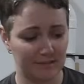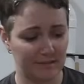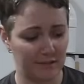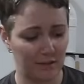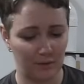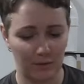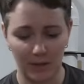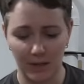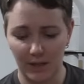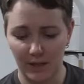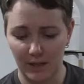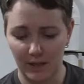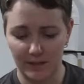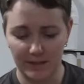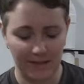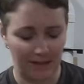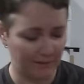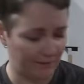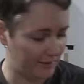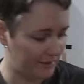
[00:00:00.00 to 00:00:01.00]
So
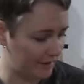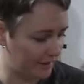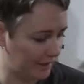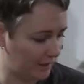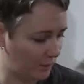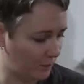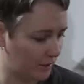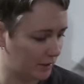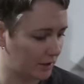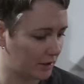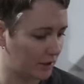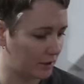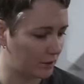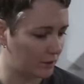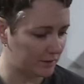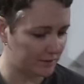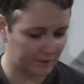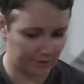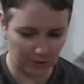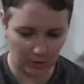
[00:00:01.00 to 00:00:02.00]
definitely wood glue
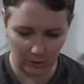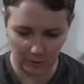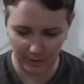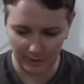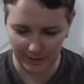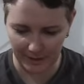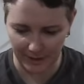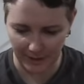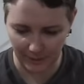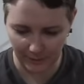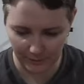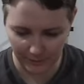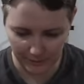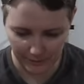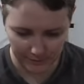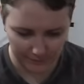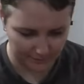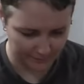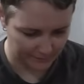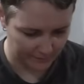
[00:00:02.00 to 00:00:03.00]
is totally out.